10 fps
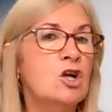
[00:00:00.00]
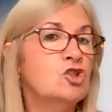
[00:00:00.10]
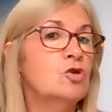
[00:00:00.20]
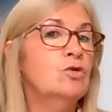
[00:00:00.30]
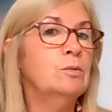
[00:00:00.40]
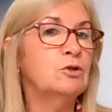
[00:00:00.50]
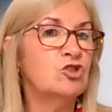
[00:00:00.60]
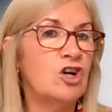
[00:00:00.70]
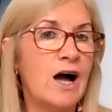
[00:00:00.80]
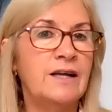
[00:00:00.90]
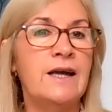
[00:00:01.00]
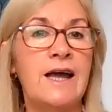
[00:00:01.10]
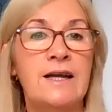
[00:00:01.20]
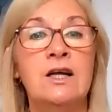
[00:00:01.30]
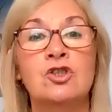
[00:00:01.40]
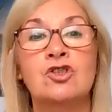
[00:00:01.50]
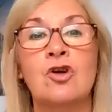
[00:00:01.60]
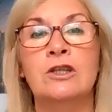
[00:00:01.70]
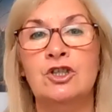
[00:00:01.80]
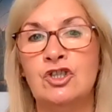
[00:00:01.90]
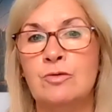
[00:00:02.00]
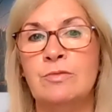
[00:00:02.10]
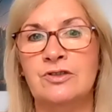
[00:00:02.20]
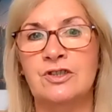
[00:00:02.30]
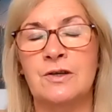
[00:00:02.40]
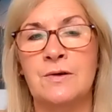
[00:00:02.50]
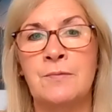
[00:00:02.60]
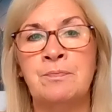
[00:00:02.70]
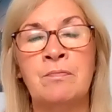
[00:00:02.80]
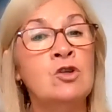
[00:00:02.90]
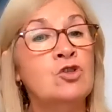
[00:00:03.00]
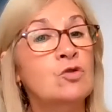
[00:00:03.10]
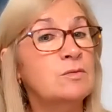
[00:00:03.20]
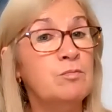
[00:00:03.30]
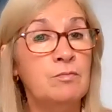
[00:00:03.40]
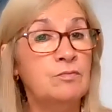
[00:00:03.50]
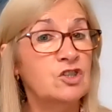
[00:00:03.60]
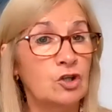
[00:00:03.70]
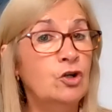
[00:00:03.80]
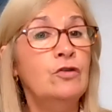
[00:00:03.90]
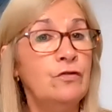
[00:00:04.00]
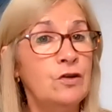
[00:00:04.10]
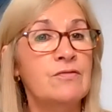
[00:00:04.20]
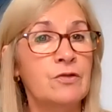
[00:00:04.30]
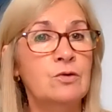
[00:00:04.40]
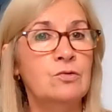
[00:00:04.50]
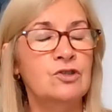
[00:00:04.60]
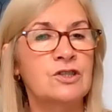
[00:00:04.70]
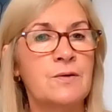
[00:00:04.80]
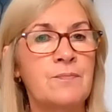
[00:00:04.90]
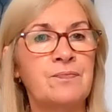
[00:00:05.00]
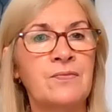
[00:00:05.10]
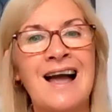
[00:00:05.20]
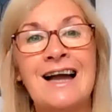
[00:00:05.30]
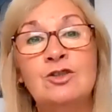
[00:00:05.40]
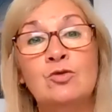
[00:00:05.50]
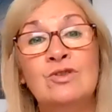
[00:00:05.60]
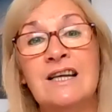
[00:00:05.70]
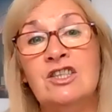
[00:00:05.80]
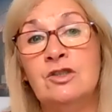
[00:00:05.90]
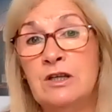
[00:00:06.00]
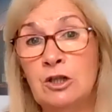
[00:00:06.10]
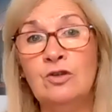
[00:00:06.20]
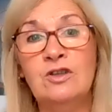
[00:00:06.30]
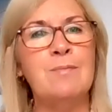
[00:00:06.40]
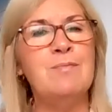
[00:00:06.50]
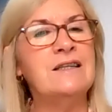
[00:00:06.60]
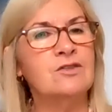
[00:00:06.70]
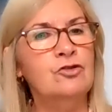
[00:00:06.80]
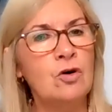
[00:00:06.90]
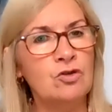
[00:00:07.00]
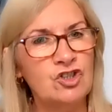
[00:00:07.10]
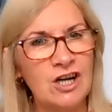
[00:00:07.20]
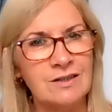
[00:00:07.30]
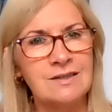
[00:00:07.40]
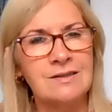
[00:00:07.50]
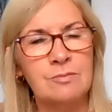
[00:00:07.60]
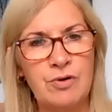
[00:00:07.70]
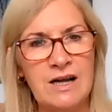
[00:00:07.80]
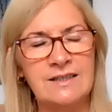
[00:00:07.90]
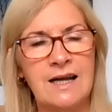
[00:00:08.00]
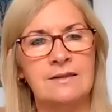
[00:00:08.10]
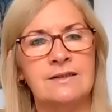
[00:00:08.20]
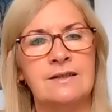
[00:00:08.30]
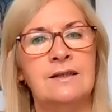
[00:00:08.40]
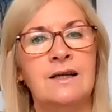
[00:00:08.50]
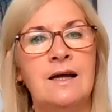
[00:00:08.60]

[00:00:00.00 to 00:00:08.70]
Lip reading: So they will try it in solid tumours. So there's a good few of those. I don't tend to include them because I'm not just breast cancer.